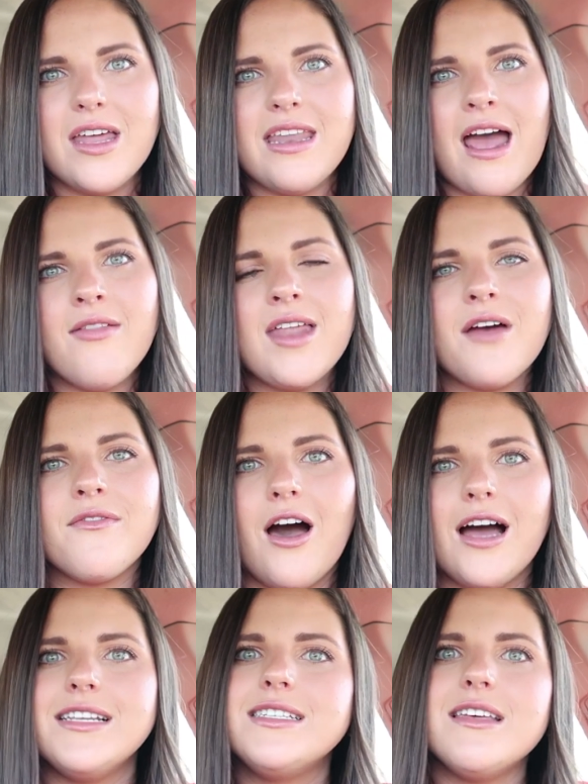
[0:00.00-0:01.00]
and now that I've
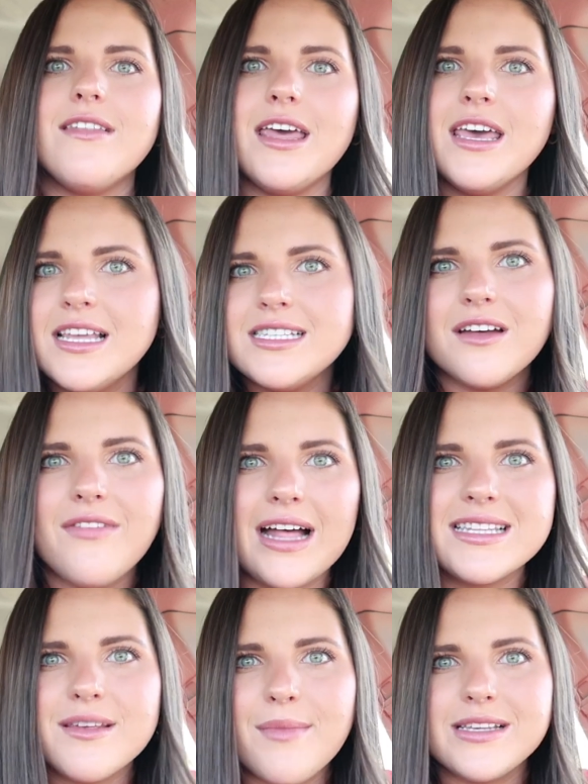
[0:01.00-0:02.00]
gotten to the end of
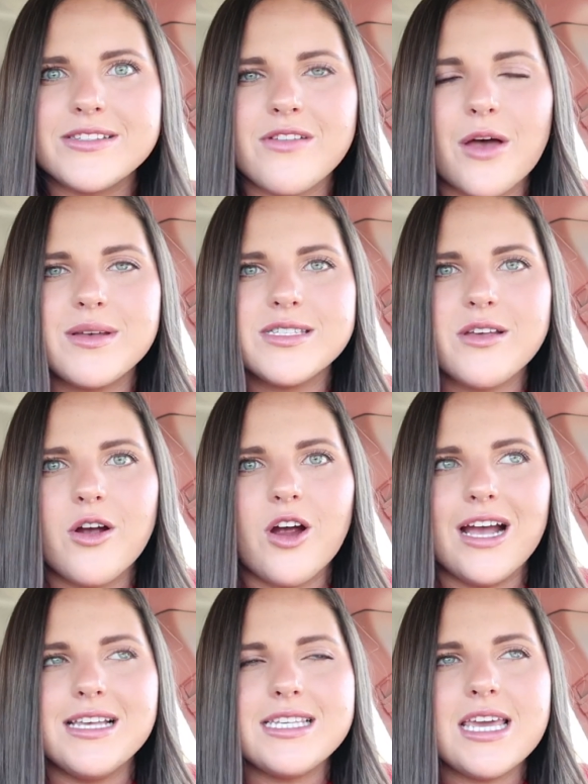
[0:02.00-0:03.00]
that semester that was so
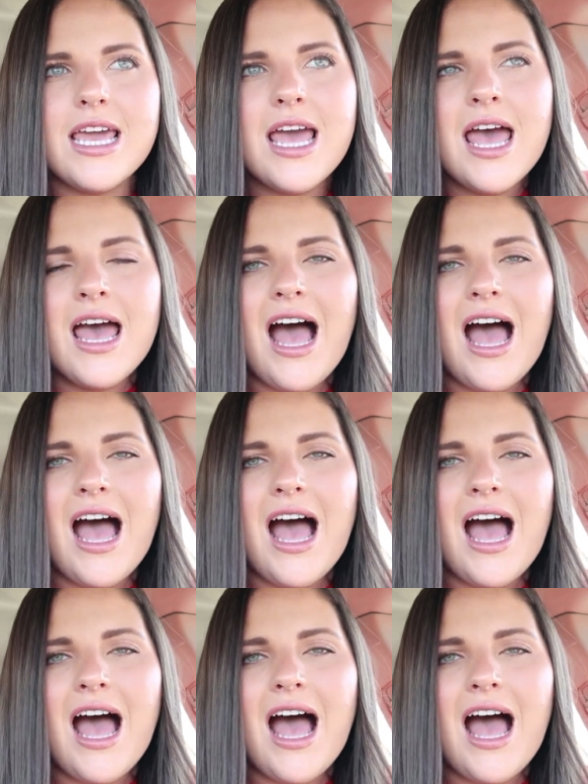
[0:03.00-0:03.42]
crazy,